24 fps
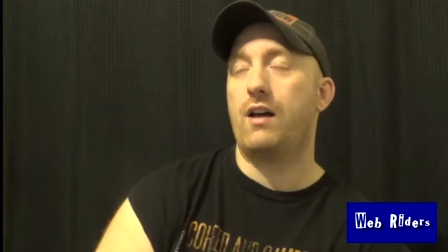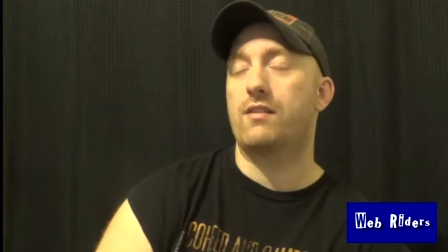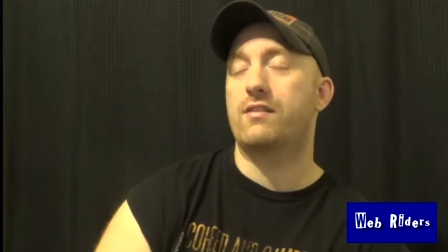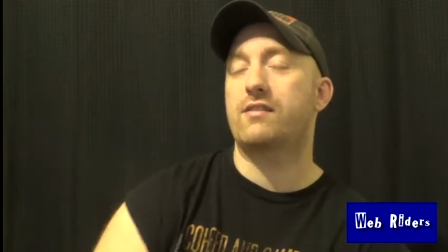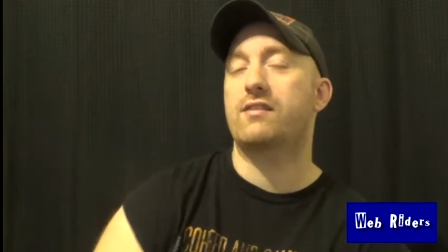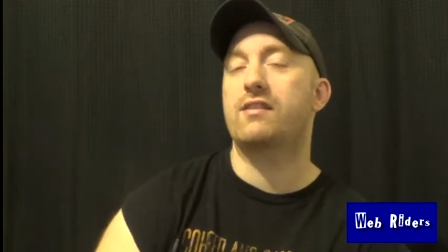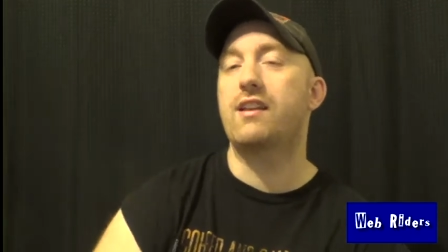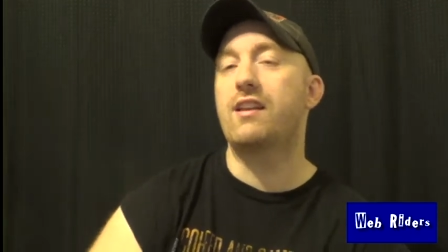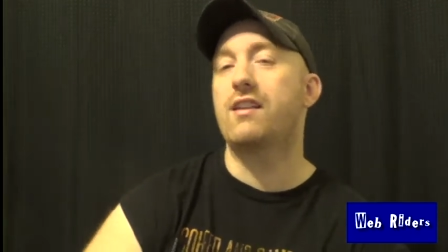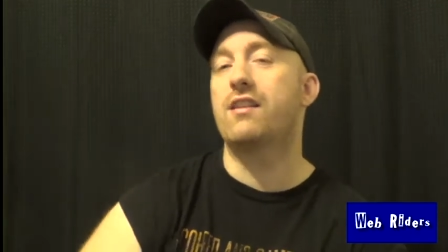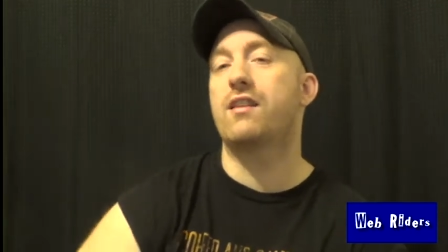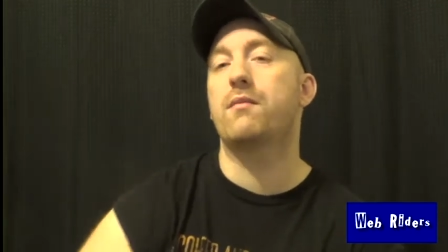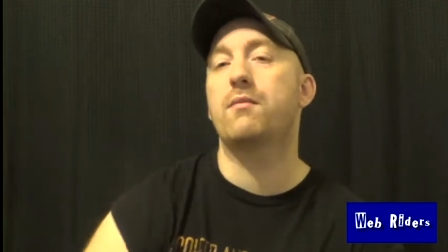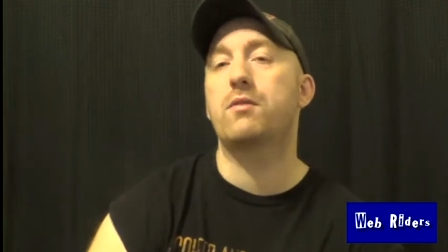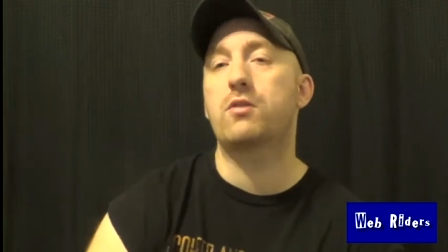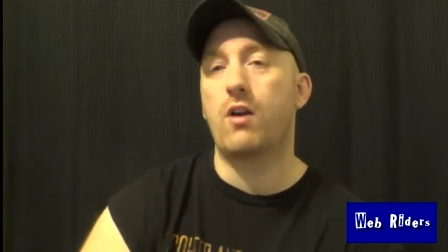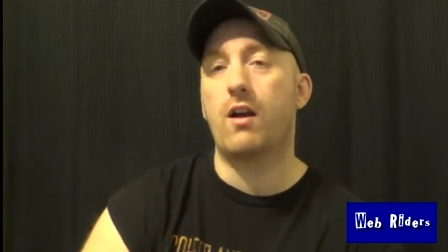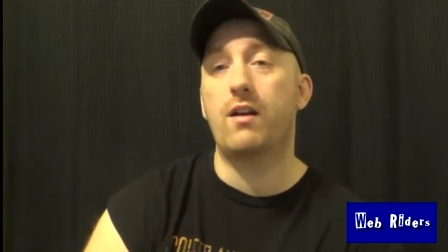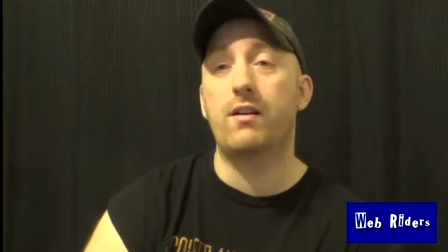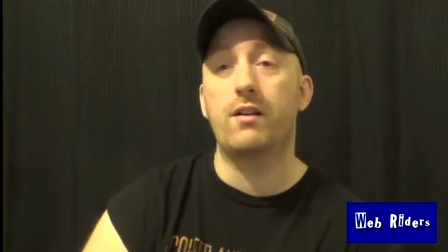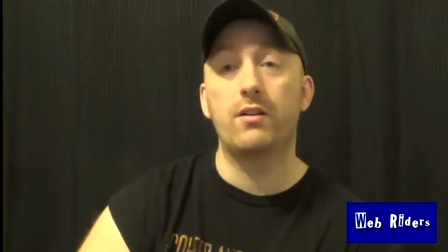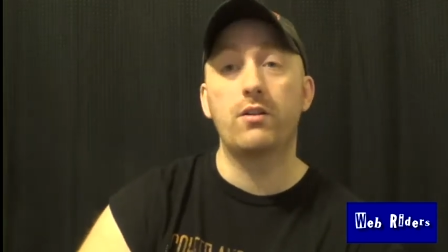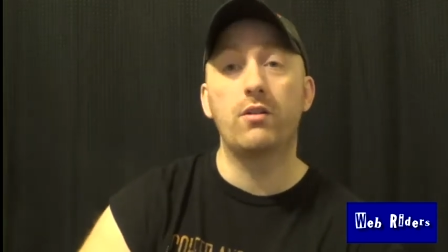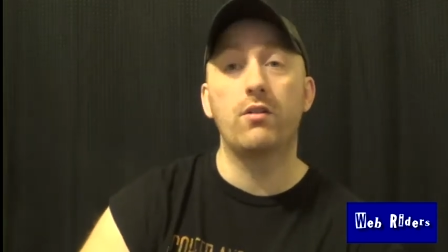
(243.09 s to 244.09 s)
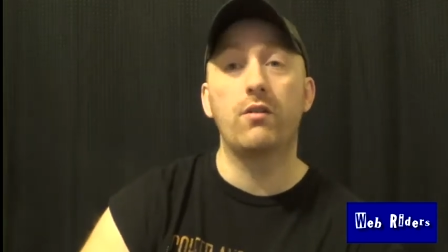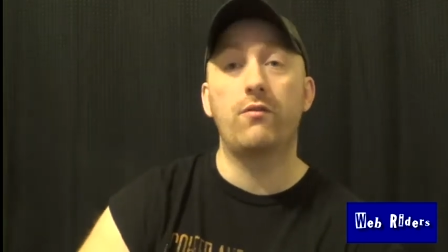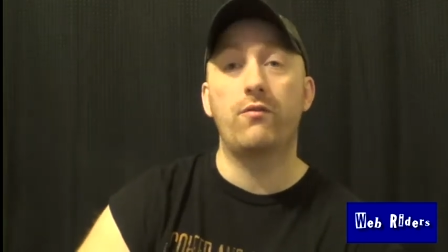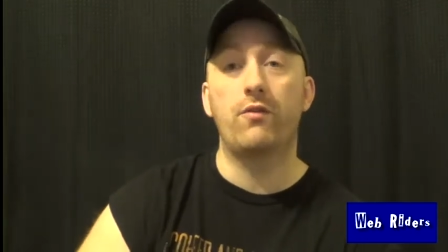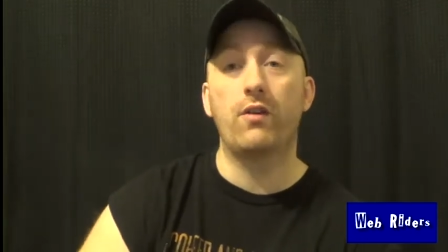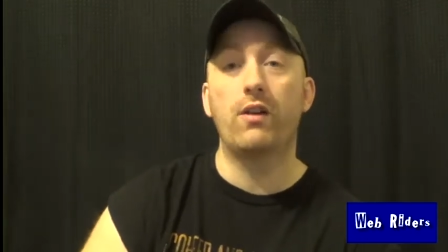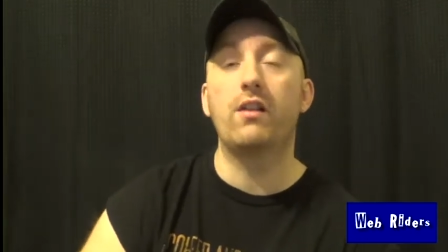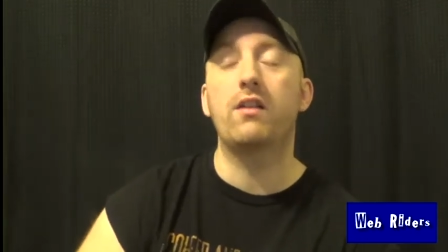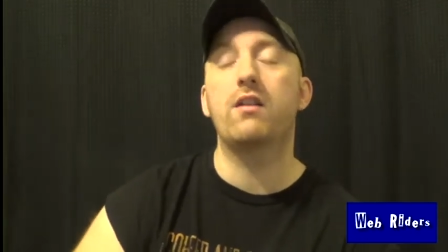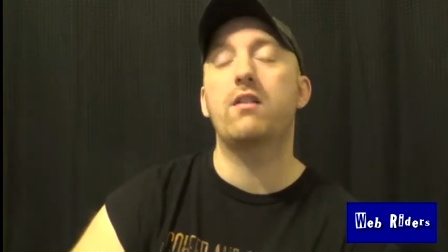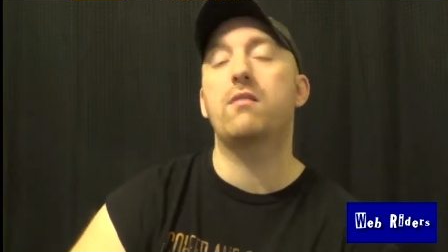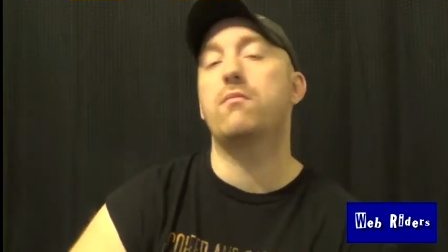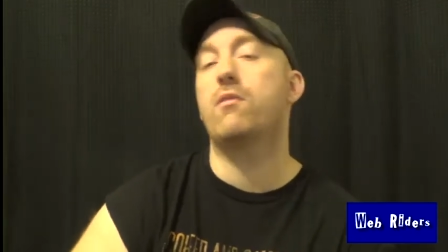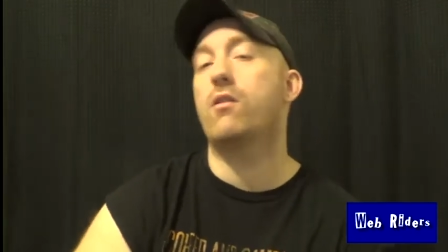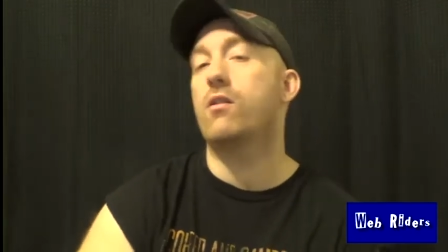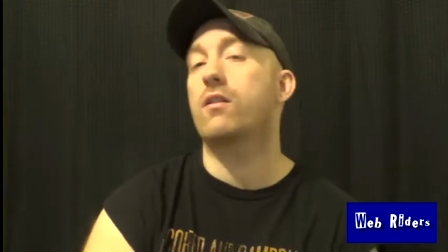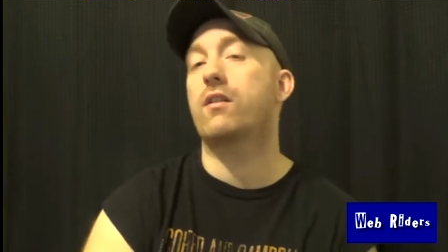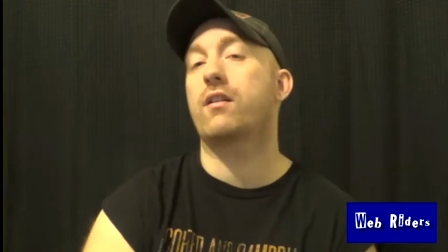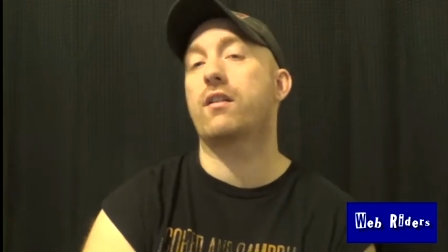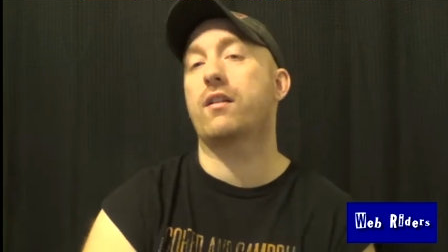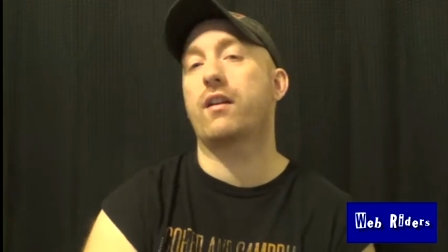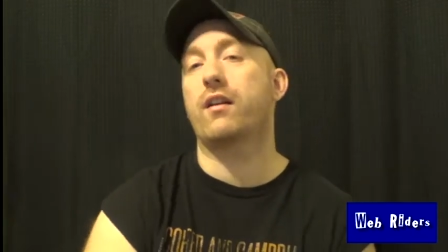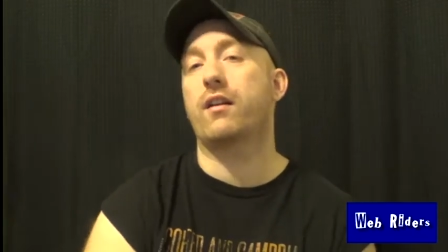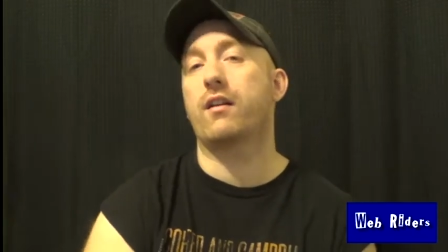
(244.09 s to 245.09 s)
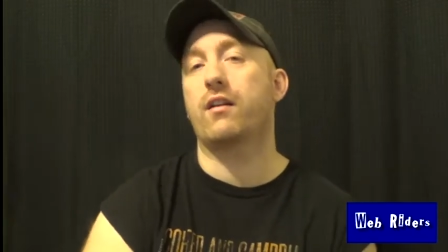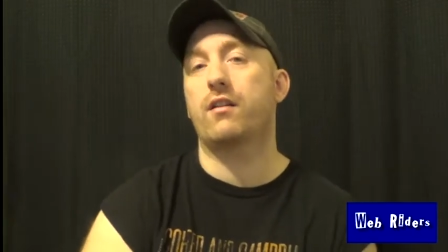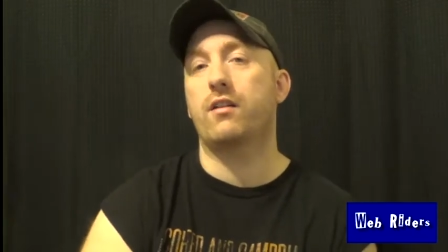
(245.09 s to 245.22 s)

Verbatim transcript: see them trying to do affiliate marketing.